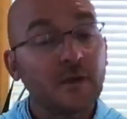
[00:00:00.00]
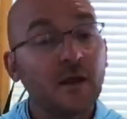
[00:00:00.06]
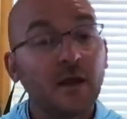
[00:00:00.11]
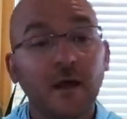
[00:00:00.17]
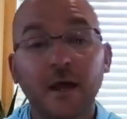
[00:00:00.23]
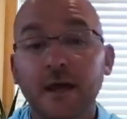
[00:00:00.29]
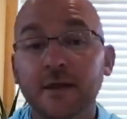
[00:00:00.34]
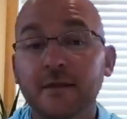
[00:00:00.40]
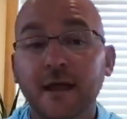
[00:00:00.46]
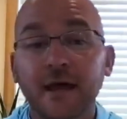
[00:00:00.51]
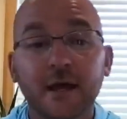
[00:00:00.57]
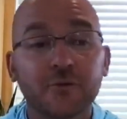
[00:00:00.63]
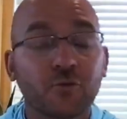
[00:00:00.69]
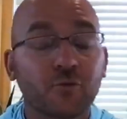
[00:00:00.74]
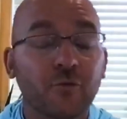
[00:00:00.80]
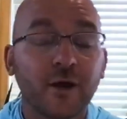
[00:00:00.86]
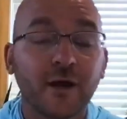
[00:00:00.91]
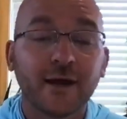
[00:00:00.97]
And then
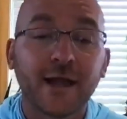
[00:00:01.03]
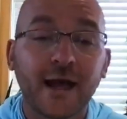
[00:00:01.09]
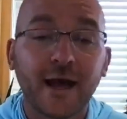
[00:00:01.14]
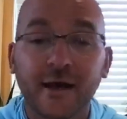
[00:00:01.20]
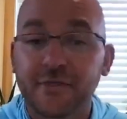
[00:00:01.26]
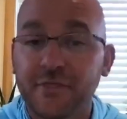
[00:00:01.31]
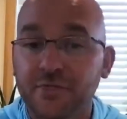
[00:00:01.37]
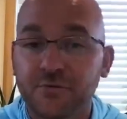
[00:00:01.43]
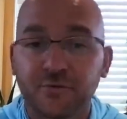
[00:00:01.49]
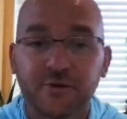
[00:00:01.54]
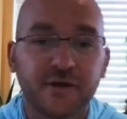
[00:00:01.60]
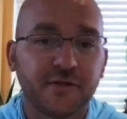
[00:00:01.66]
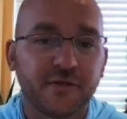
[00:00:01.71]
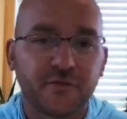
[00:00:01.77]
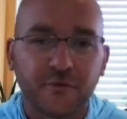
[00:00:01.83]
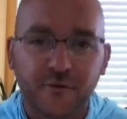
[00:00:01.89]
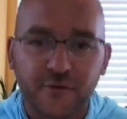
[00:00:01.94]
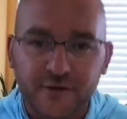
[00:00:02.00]
right at
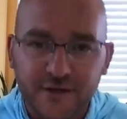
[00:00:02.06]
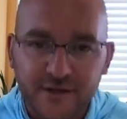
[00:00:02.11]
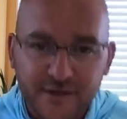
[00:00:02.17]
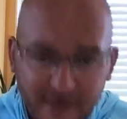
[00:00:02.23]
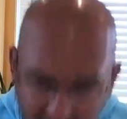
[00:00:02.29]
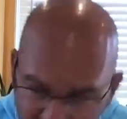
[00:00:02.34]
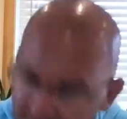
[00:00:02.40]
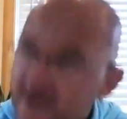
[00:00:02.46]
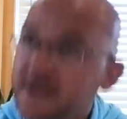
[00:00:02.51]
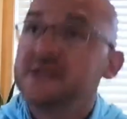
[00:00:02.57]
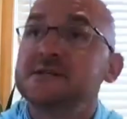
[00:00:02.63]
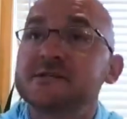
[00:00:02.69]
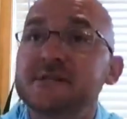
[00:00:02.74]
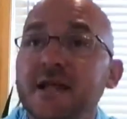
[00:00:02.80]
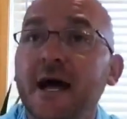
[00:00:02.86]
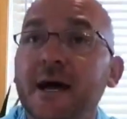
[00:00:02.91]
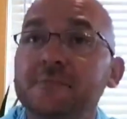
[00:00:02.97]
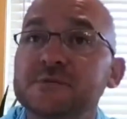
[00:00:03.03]
3:30, he
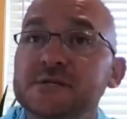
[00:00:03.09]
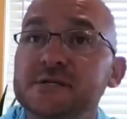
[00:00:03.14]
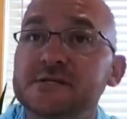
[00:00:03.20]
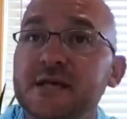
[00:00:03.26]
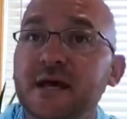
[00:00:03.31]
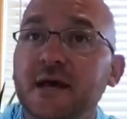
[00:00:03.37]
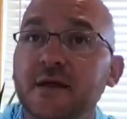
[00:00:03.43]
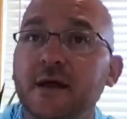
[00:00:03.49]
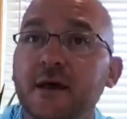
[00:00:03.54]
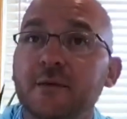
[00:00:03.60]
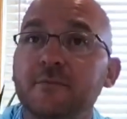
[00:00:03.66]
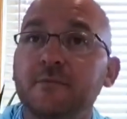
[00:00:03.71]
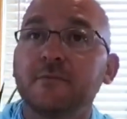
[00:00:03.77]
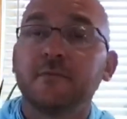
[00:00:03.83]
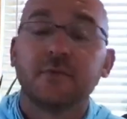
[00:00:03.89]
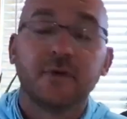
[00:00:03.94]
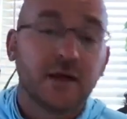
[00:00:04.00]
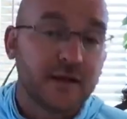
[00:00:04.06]
snaps his head up
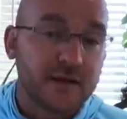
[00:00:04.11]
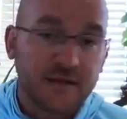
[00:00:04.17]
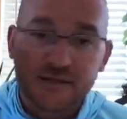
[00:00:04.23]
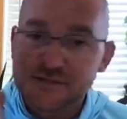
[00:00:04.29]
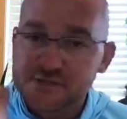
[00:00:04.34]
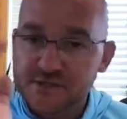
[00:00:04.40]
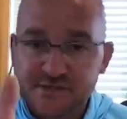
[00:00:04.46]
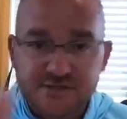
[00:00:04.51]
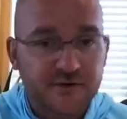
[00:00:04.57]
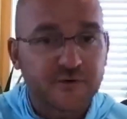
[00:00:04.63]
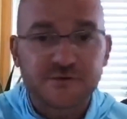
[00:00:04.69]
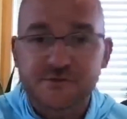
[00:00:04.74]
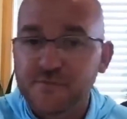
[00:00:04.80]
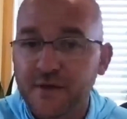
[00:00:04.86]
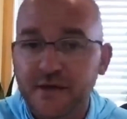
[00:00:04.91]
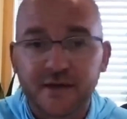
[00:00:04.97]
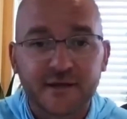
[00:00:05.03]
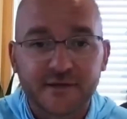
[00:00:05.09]
and he just starts
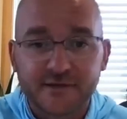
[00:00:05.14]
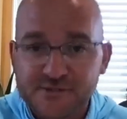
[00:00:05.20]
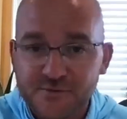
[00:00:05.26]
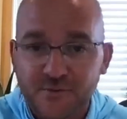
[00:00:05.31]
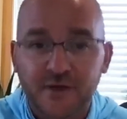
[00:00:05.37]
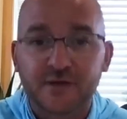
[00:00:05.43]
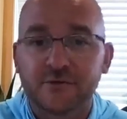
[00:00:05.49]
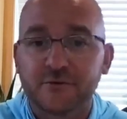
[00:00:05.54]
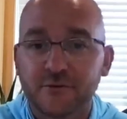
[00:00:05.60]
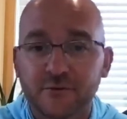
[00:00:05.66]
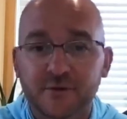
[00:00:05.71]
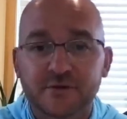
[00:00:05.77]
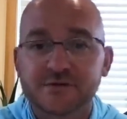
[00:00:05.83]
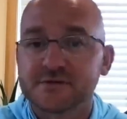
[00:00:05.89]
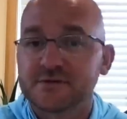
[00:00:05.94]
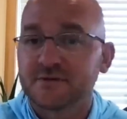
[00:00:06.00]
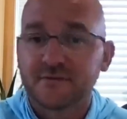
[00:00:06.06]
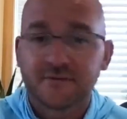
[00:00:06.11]
making his way to
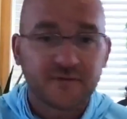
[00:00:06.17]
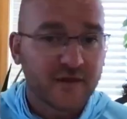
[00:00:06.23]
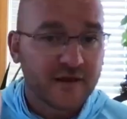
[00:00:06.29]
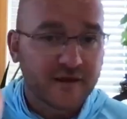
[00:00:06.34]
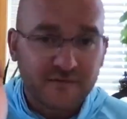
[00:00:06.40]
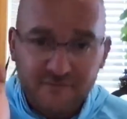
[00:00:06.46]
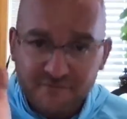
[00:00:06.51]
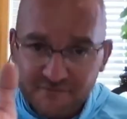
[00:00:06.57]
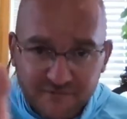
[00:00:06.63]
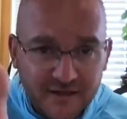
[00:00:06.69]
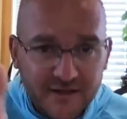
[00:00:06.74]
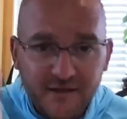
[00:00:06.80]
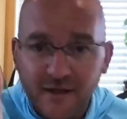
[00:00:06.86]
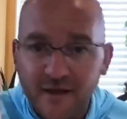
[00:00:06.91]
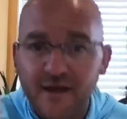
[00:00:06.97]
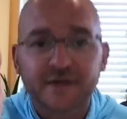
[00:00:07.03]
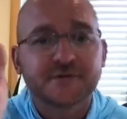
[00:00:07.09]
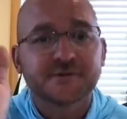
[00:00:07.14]
us. Like
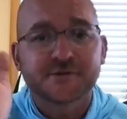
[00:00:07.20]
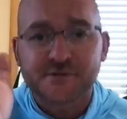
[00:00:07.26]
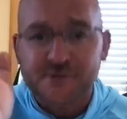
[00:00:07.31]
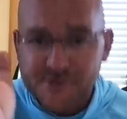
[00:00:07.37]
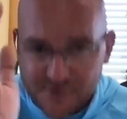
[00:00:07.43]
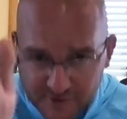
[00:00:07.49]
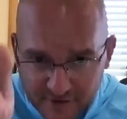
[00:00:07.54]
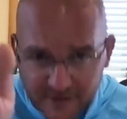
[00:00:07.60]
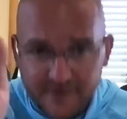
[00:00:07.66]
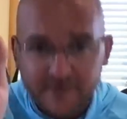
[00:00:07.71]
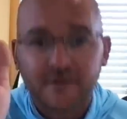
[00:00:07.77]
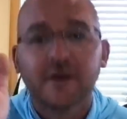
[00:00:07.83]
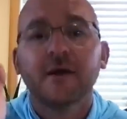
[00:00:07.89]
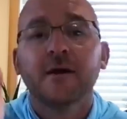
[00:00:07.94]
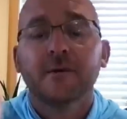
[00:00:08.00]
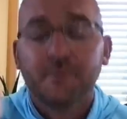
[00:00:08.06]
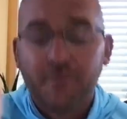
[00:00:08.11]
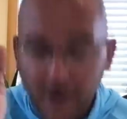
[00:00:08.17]
V-line, just straight.
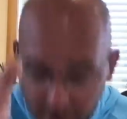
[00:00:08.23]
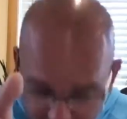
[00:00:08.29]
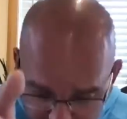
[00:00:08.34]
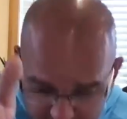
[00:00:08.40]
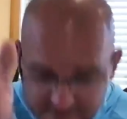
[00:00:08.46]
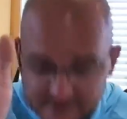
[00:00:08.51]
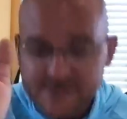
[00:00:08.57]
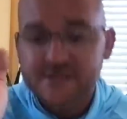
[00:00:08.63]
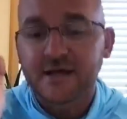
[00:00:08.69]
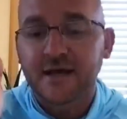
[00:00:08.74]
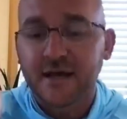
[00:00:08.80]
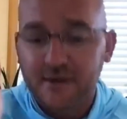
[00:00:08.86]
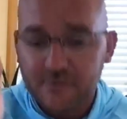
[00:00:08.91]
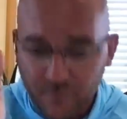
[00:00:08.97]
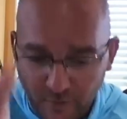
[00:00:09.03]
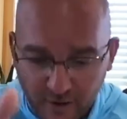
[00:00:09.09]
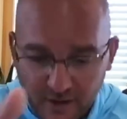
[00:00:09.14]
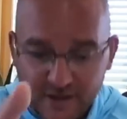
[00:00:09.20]
Bobbing his head,
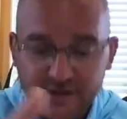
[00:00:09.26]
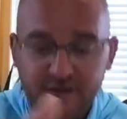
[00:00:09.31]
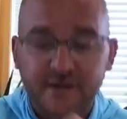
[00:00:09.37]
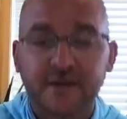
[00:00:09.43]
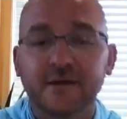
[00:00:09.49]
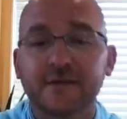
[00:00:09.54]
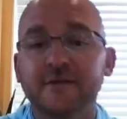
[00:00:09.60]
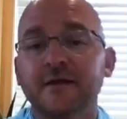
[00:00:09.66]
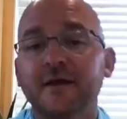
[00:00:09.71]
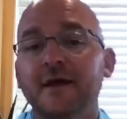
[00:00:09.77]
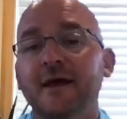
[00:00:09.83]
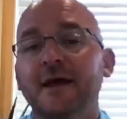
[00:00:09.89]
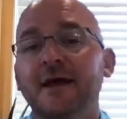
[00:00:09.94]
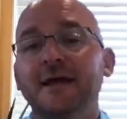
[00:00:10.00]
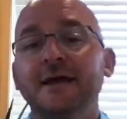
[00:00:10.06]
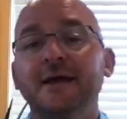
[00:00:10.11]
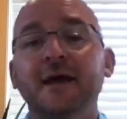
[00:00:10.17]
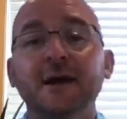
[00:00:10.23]
walking in.
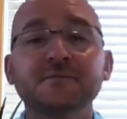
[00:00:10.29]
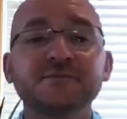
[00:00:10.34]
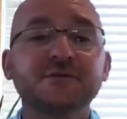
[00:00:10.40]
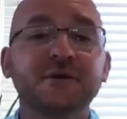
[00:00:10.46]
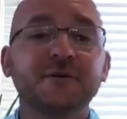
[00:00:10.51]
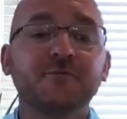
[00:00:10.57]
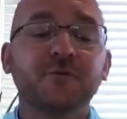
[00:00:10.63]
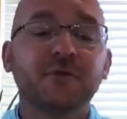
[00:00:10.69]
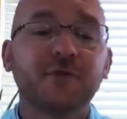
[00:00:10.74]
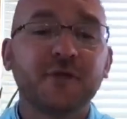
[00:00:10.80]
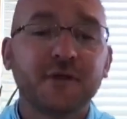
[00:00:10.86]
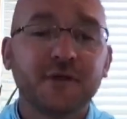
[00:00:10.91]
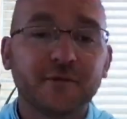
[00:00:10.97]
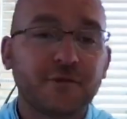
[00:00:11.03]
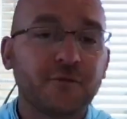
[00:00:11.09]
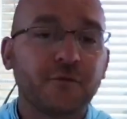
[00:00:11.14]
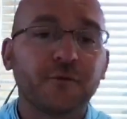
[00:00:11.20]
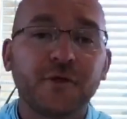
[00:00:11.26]
He comes in within
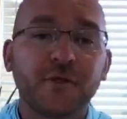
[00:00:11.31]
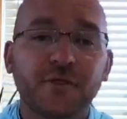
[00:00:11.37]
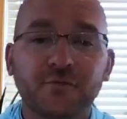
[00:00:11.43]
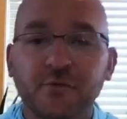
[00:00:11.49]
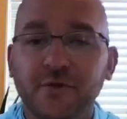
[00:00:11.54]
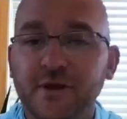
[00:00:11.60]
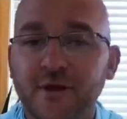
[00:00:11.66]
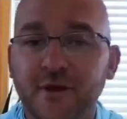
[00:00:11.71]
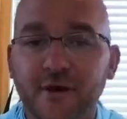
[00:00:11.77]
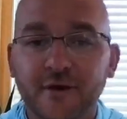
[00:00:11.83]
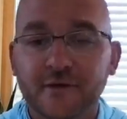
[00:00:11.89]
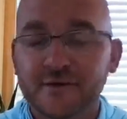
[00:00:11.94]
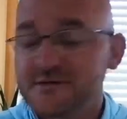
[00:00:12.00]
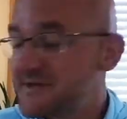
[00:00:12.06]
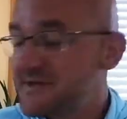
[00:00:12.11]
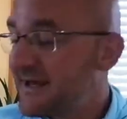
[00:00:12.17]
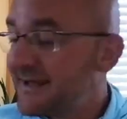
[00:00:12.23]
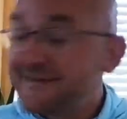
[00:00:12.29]
33
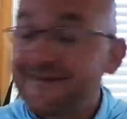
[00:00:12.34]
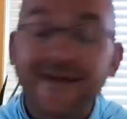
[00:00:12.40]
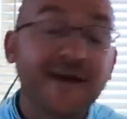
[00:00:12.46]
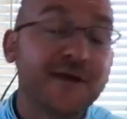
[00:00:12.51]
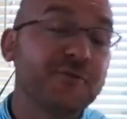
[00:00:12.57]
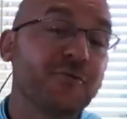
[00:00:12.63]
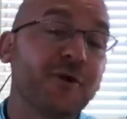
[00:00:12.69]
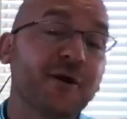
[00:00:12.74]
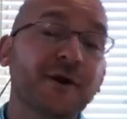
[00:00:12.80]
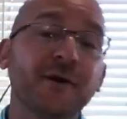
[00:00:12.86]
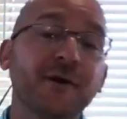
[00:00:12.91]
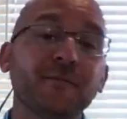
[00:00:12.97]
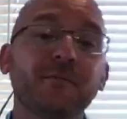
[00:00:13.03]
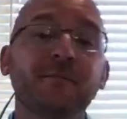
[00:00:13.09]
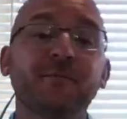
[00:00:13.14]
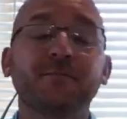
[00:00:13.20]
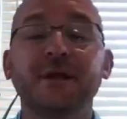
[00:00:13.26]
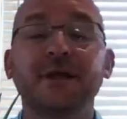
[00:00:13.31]
yards. I 10-ring him,
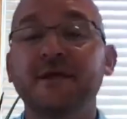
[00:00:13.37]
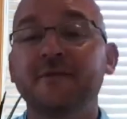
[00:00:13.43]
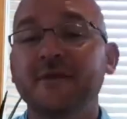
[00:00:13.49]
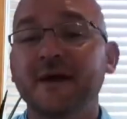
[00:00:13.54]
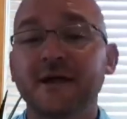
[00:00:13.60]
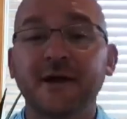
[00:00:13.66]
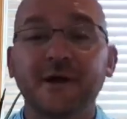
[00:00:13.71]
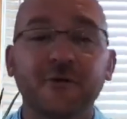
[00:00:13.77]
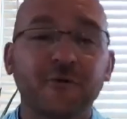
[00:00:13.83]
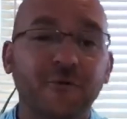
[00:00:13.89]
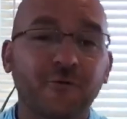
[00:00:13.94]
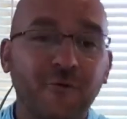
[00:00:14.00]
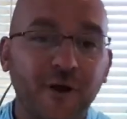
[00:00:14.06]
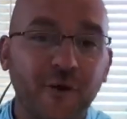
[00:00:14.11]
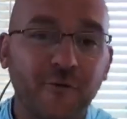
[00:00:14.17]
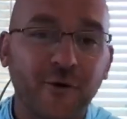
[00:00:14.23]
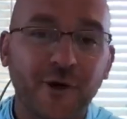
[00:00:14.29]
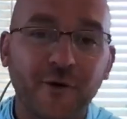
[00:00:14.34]
plant that arrow
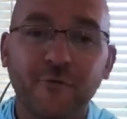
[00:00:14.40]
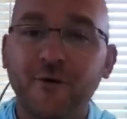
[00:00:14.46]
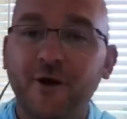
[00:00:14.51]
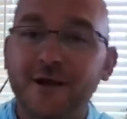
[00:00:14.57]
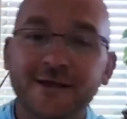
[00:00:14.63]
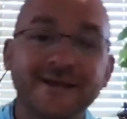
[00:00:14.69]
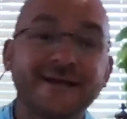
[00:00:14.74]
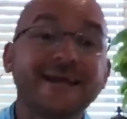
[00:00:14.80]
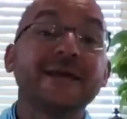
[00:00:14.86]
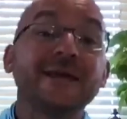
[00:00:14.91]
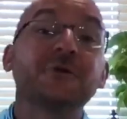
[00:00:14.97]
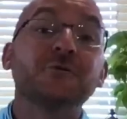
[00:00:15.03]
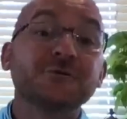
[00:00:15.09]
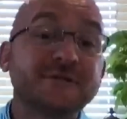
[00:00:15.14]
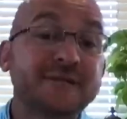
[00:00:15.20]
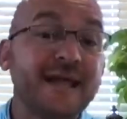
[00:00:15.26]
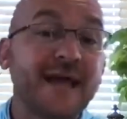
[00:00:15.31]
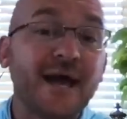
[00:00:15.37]
right where I want it. He
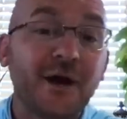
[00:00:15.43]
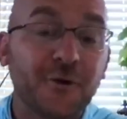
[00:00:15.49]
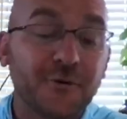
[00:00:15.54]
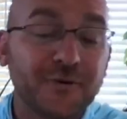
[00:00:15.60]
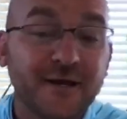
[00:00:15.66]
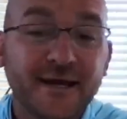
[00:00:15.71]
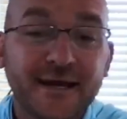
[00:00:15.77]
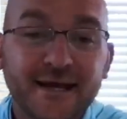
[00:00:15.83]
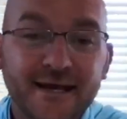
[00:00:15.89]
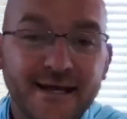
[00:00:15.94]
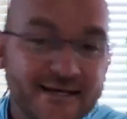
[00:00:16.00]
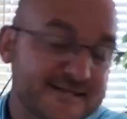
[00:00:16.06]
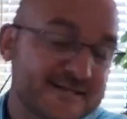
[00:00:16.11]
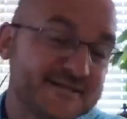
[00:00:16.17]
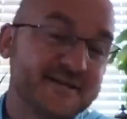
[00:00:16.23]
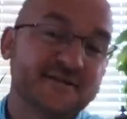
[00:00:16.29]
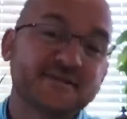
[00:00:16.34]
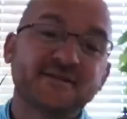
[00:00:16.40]
goes down in
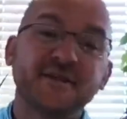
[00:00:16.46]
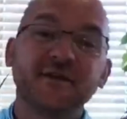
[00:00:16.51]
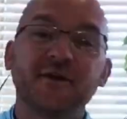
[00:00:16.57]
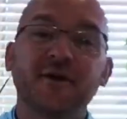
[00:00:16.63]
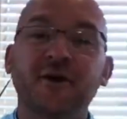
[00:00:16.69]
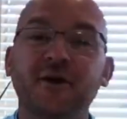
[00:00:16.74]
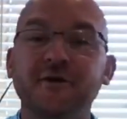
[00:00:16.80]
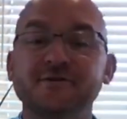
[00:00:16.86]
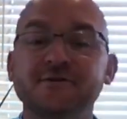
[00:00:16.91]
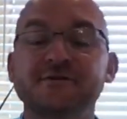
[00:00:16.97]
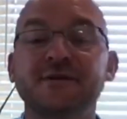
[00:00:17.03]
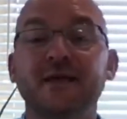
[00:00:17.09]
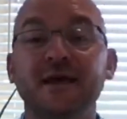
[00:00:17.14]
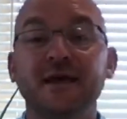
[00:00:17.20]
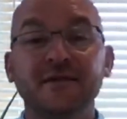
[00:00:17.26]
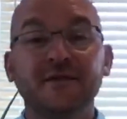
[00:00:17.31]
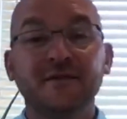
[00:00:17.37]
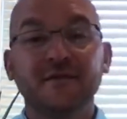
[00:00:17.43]
60 yards,
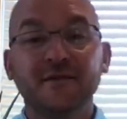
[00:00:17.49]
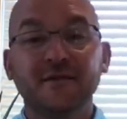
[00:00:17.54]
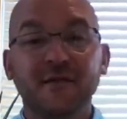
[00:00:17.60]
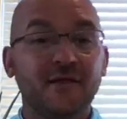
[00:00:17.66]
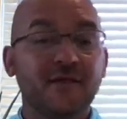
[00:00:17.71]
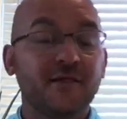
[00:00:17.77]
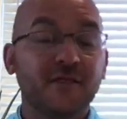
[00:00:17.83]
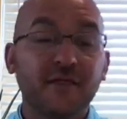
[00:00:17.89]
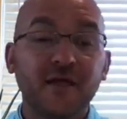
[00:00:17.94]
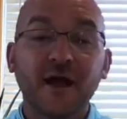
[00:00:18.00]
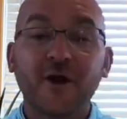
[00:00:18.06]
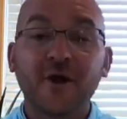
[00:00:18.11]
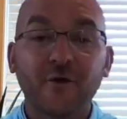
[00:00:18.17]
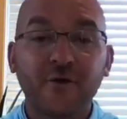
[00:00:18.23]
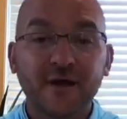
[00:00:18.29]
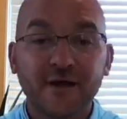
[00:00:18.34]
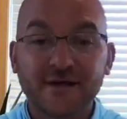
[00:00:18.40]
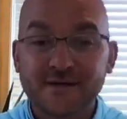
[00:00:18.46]
and
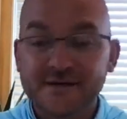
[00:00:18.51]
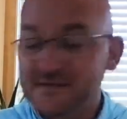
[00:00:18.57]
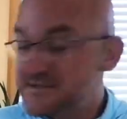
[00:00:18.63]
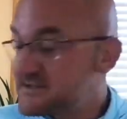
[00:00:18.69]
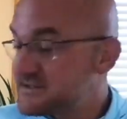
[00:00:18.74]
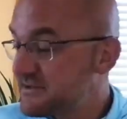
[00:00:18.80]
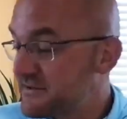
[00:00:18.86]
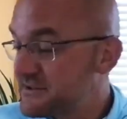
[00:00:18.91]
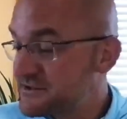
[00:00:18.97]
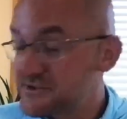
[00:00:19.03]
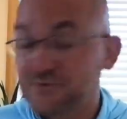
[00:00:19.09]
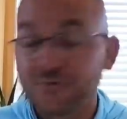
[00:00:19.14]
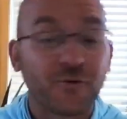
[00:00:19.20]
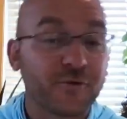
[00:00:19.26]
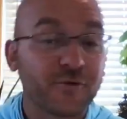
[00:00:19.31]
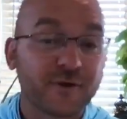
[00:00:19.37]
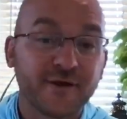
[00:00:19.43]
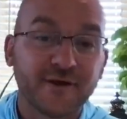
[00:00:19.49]
there is the
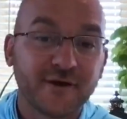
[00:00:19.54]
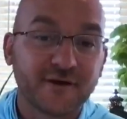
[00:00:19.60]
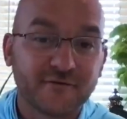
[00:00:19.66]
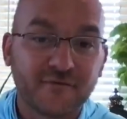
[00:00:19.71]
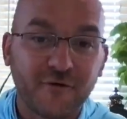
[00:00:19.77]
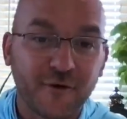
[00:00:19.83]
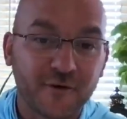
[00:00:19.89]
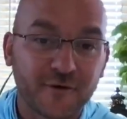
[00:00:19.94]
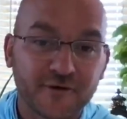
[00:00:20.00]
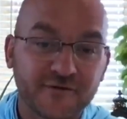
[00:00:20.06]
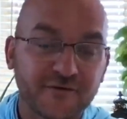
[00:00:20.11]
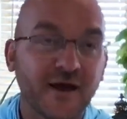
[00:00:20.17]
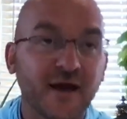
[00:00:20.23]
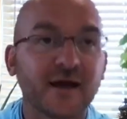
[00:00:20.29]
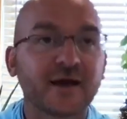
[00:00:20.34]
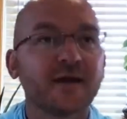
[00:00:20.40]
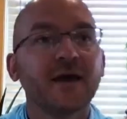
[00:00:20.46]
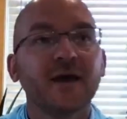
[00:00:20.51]
story of heart attack.